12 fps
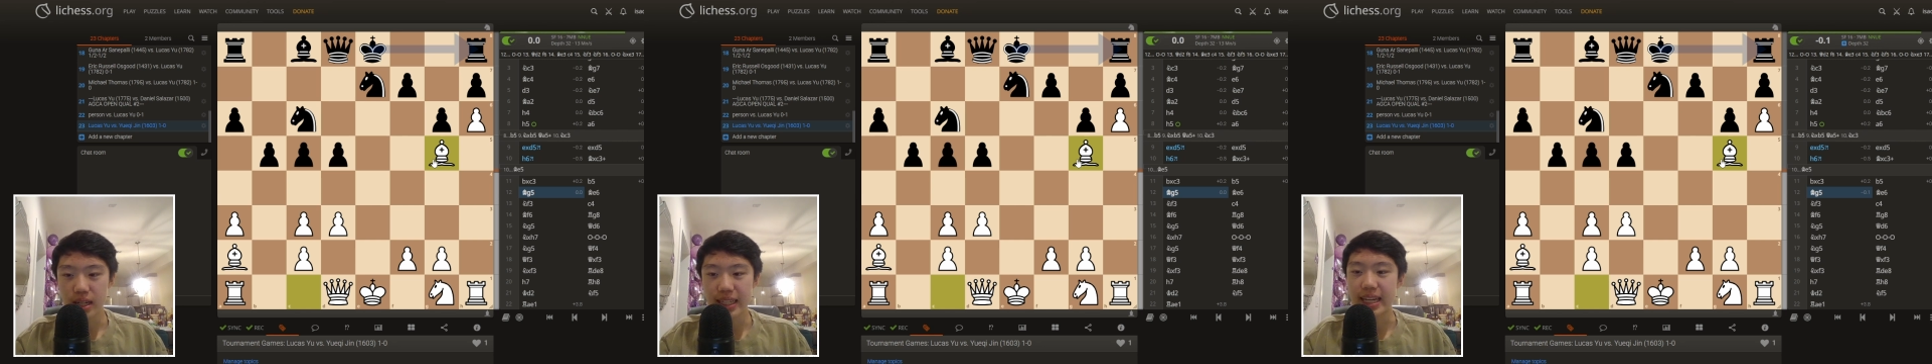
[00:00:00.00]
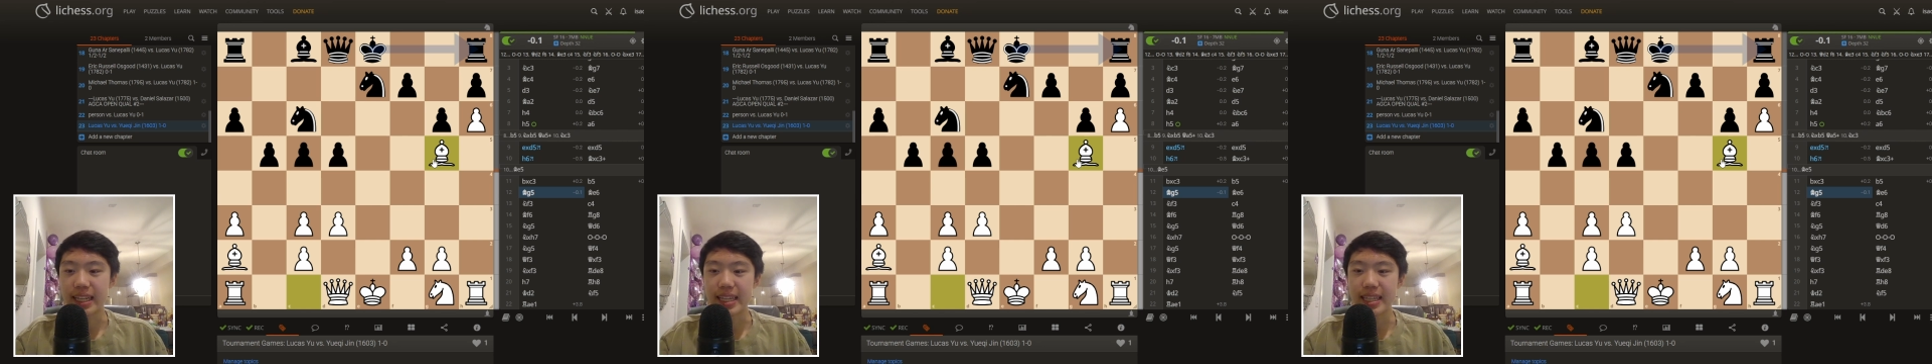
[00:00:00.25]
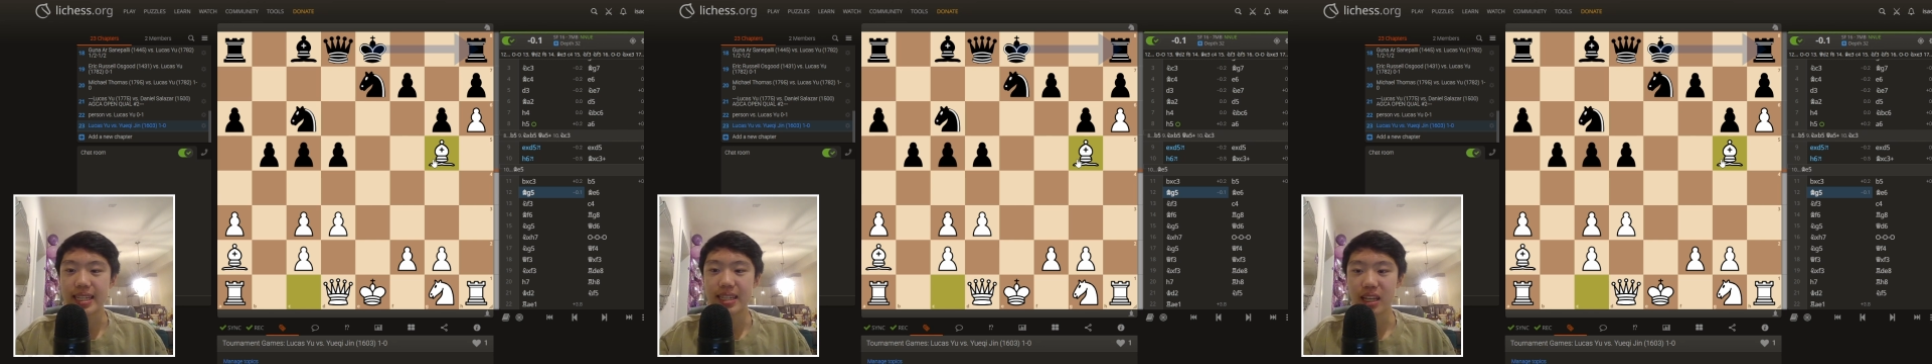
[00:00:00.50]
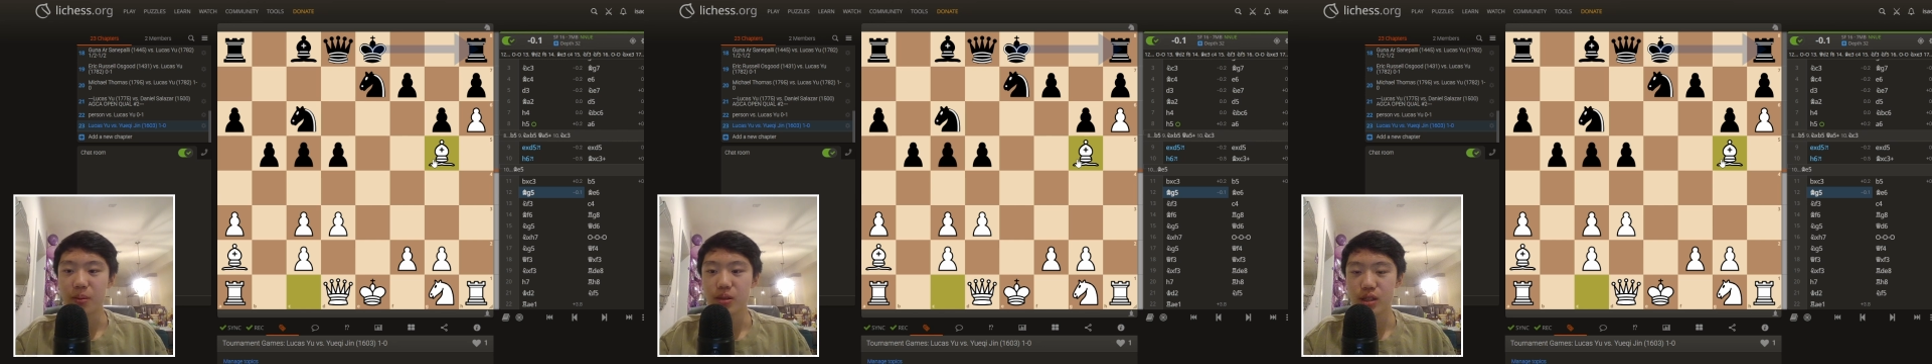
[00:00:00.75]
again, in the
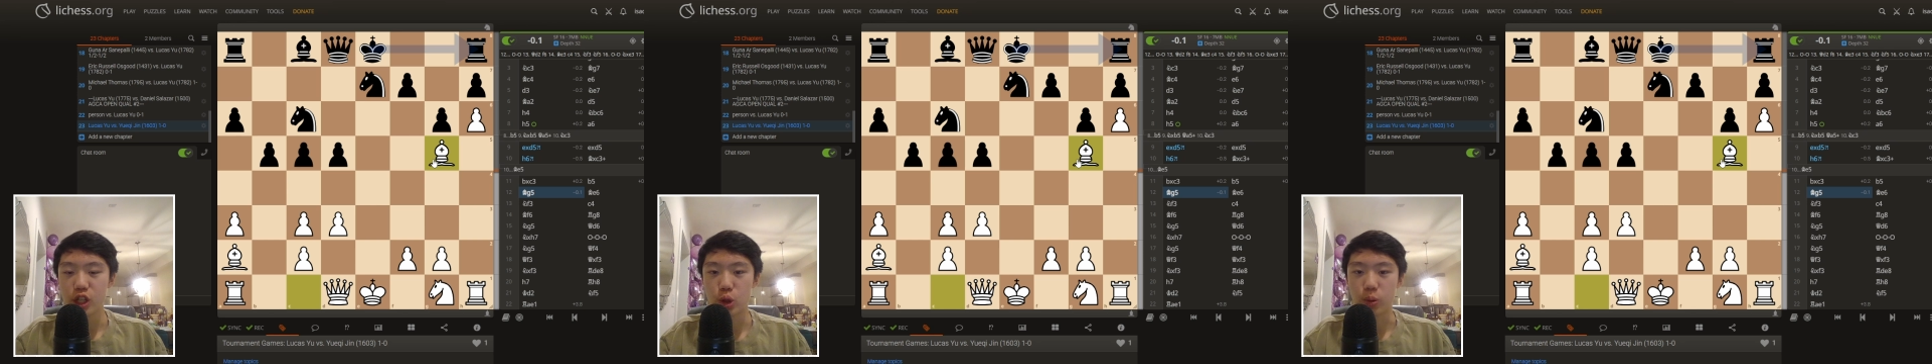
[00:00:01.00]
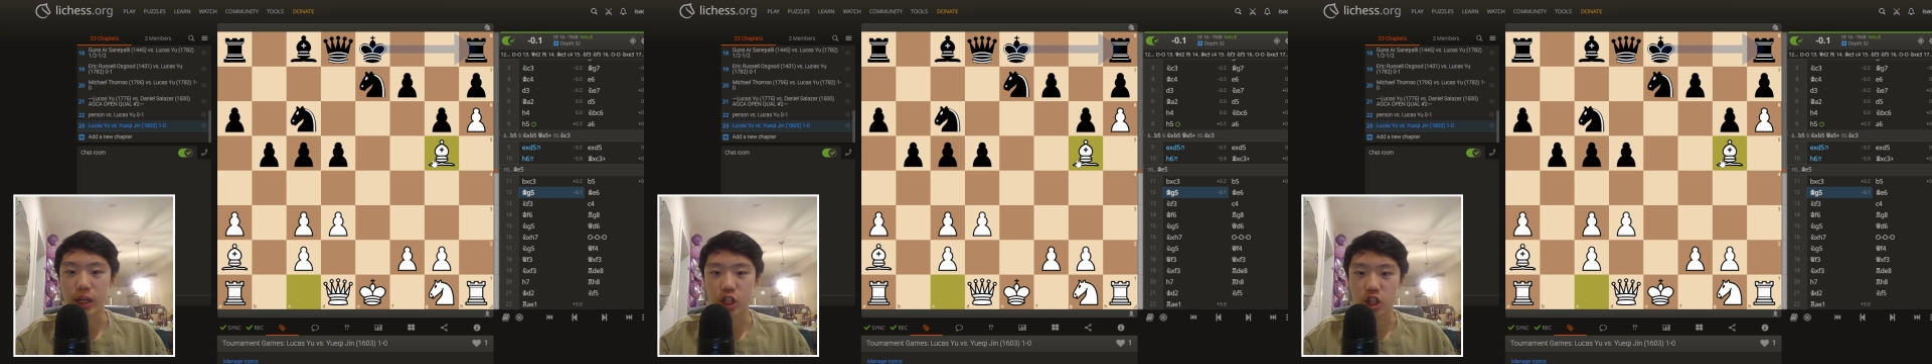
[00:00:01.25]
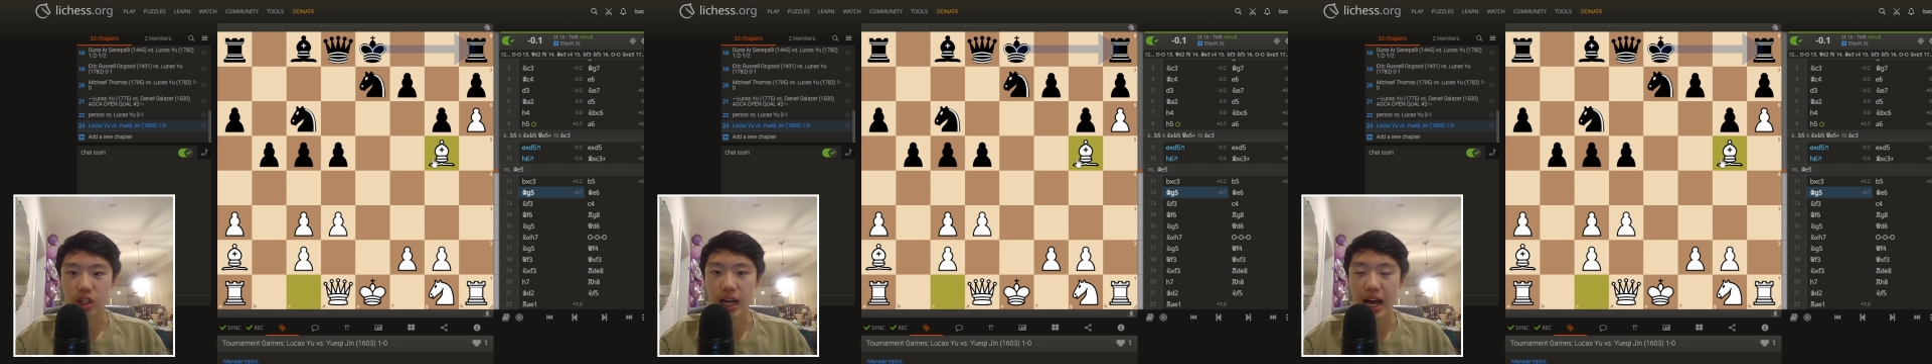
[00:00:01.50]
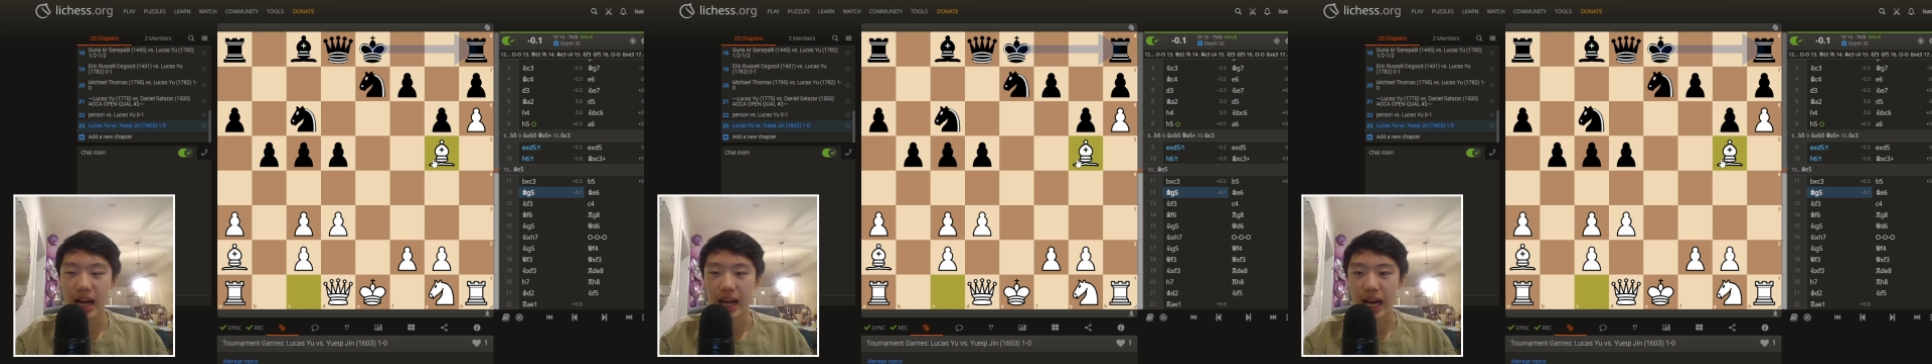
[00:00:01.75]
same situation,
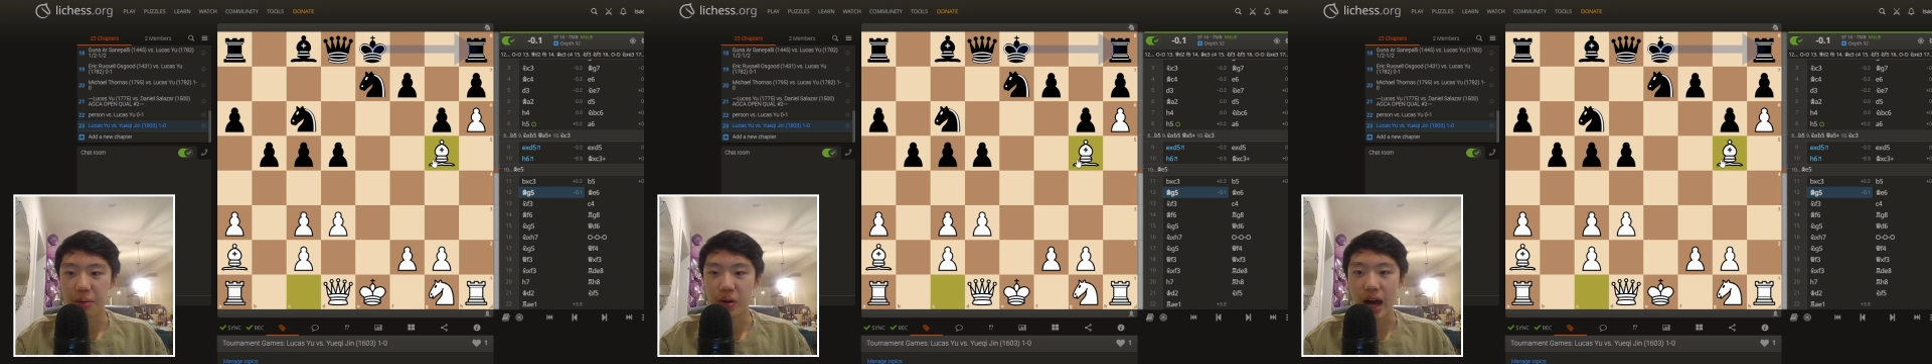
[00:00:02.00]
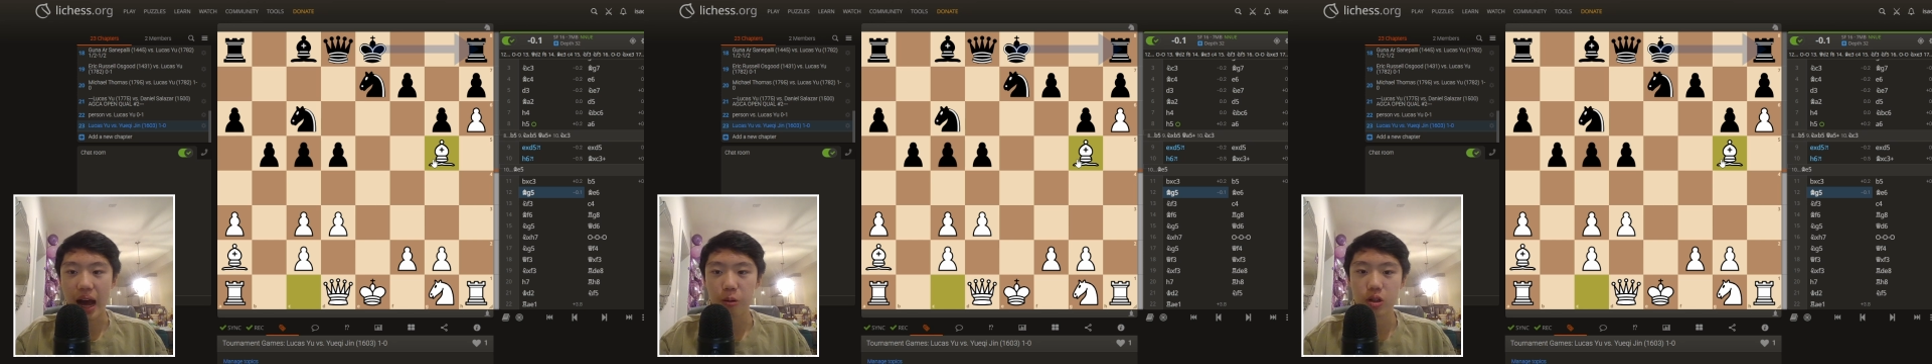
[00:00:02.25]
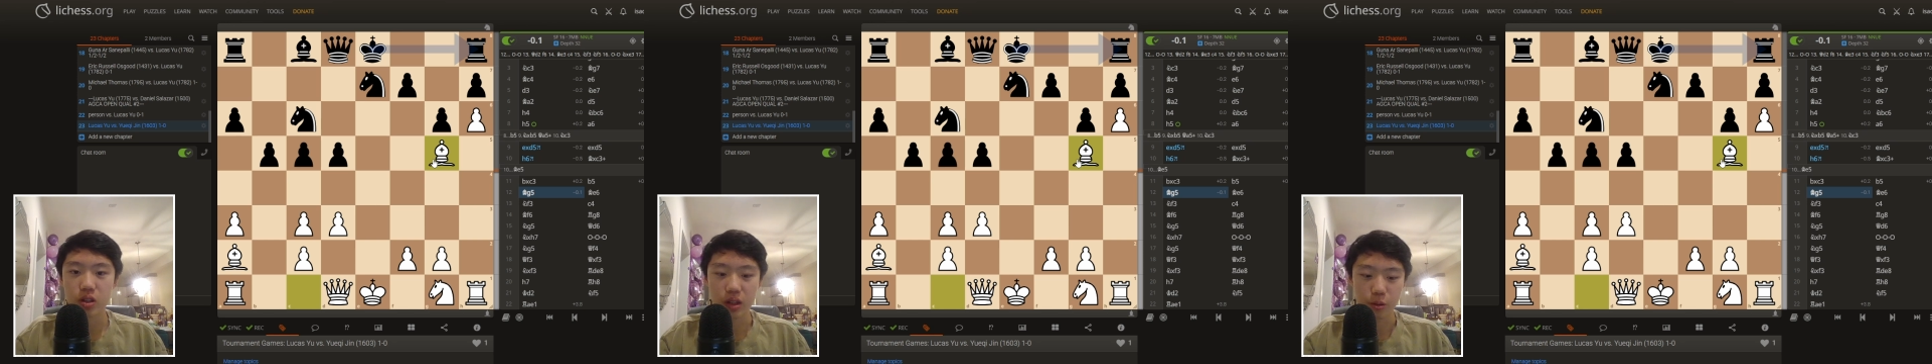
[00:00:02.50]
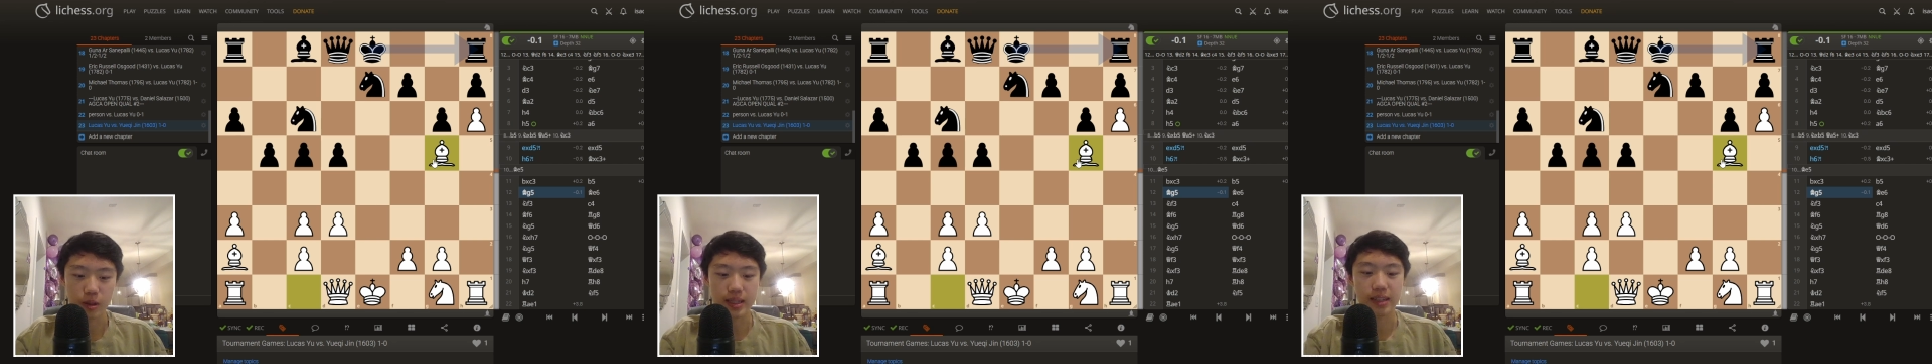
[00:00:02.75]
but I was on
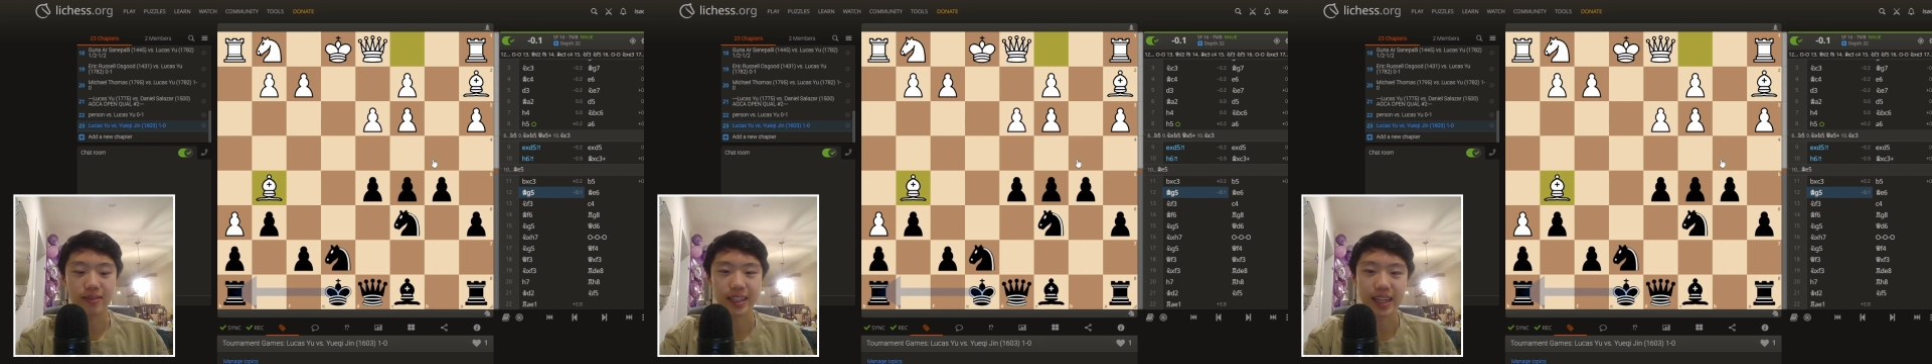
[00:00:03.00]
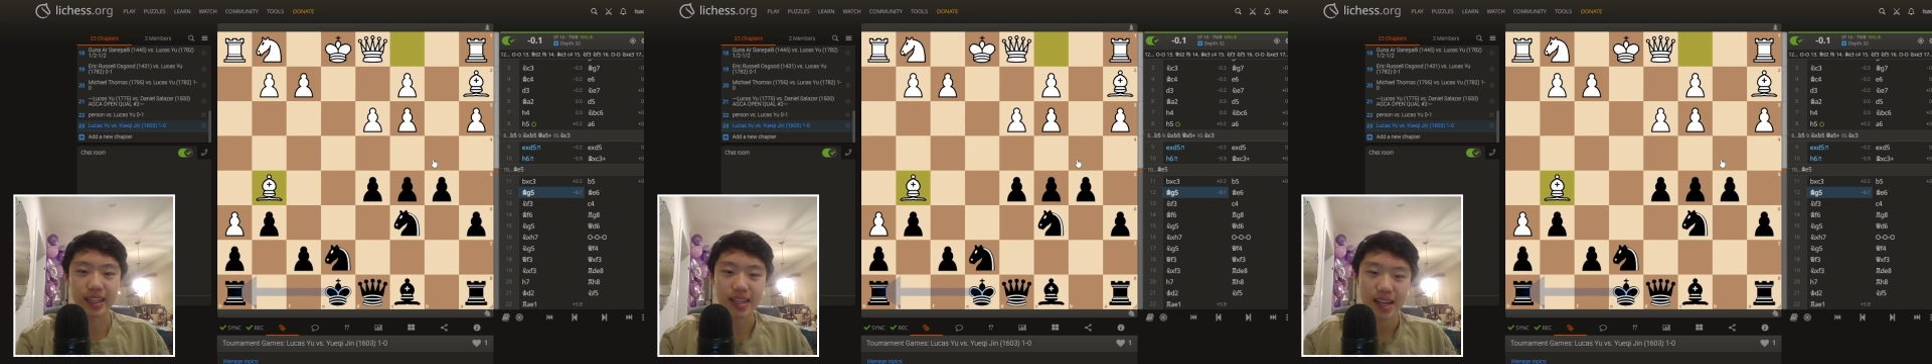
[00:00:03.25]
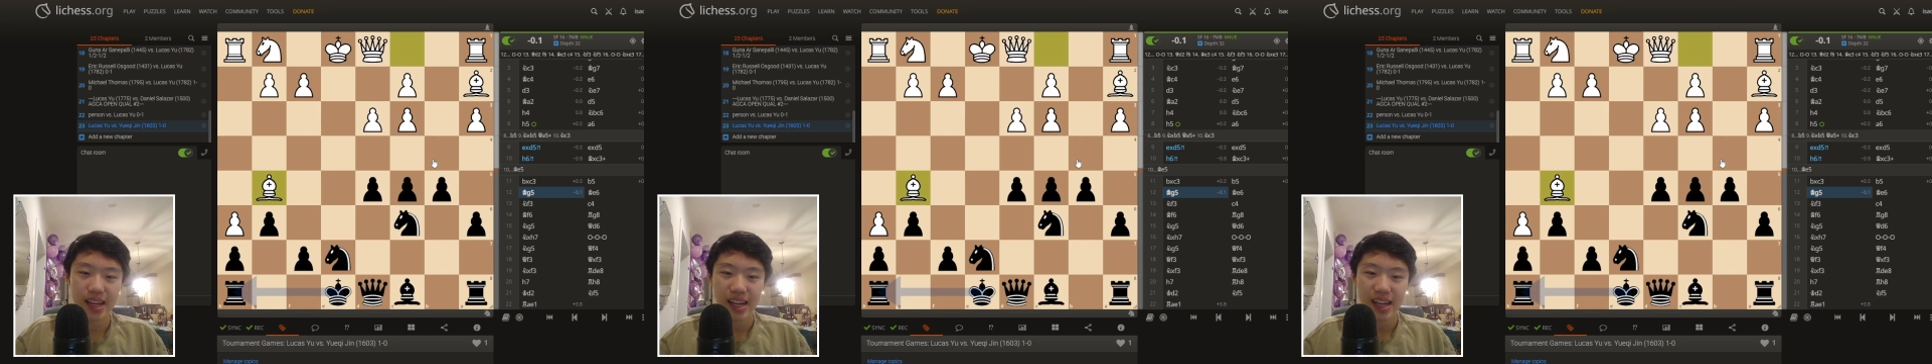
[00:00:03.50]
the receiving end.